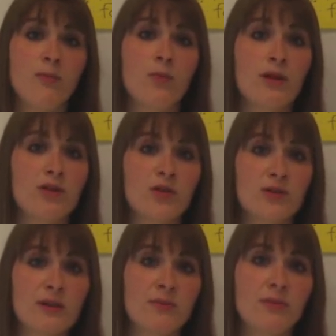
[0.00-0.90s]
one of those
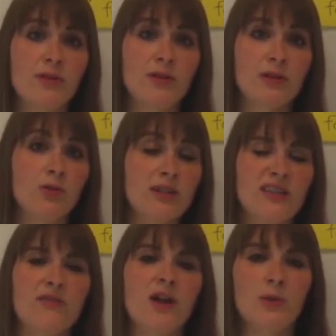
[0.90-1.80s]
people only is
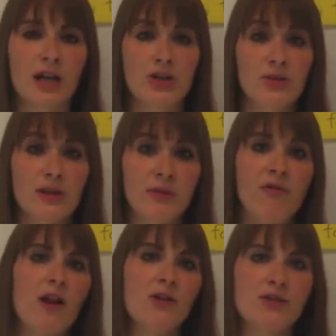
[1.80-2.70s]
following 100 people and
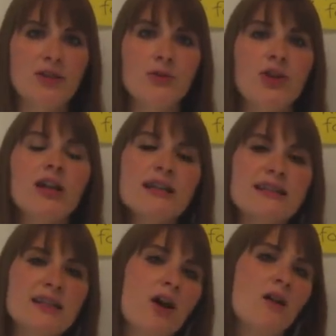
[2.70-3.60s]
follows you, you're going to
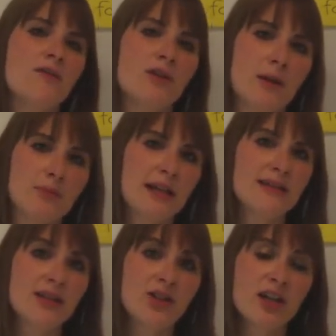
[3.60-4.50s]
see all of your updates
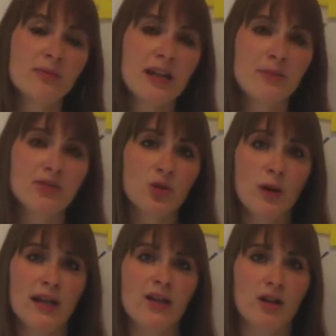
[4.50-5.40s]
and you're going to be able to
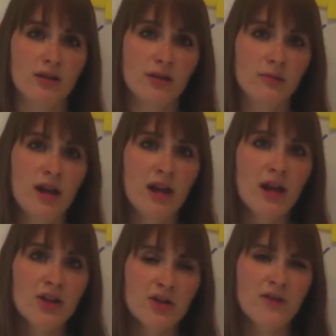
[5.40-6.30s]
weigh in on them.
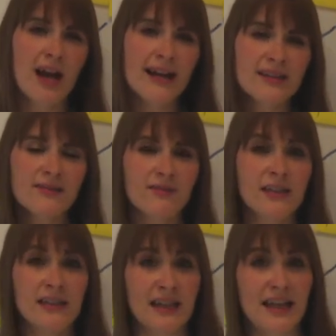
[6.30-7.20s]
So if you're actively
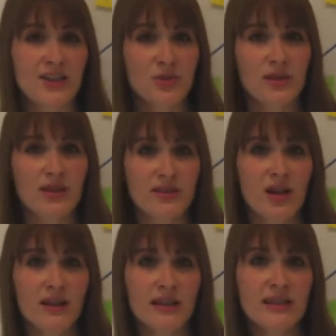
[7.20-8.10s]
engaged with this
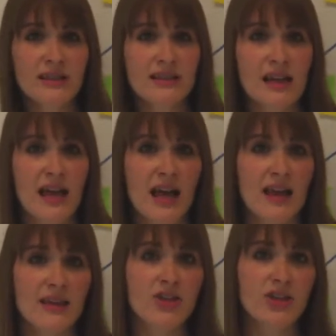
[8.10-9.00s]
audience,
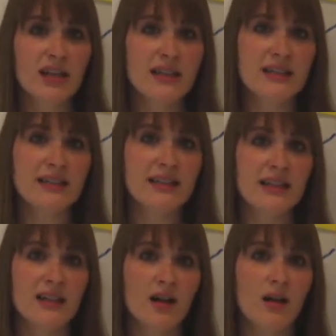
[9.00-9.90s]
then you're going to see